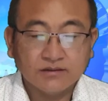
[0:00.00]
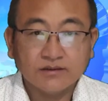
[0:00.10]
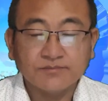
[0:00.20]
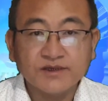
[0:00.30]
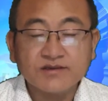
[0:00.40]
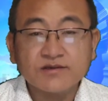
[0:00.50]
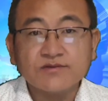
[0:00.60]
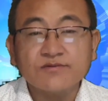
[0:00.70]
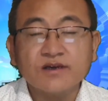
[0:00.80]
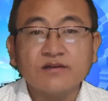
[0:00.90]
That brings us
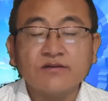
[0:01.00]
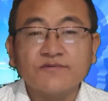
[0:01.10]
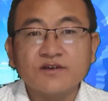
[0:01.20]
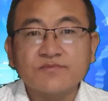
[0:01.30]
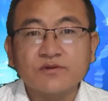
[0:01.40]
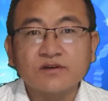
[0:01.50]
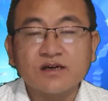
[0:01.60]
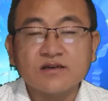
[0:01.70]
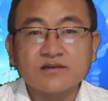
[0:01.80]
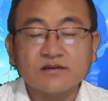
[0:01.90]
to the end of this
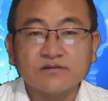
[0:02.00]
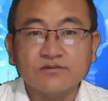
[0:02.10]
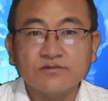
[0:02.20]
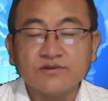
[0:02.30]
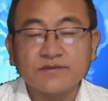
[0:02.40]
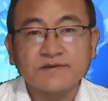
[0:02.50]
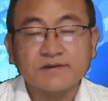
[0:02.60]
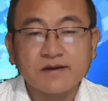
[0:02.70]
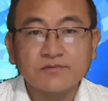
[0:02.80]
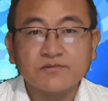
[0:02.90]
broadcast. Do
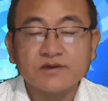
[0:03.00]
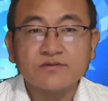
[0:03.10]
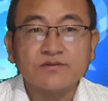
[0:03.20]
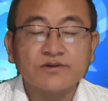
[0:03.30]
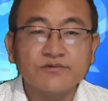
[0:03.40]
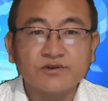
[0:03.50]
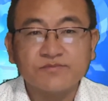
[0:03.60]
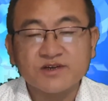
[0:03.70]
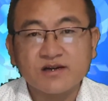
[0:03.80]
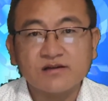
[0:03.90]
subscribe to us on the
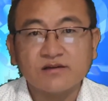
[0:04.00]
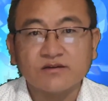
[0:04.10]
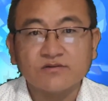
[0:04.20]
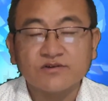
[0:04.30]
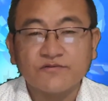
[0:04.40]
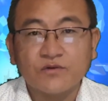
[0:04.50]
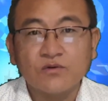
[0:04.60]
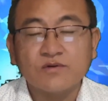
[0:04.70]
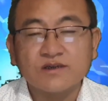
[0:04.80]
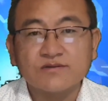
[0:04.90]
YouTube channel and also
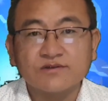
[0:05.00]
follow us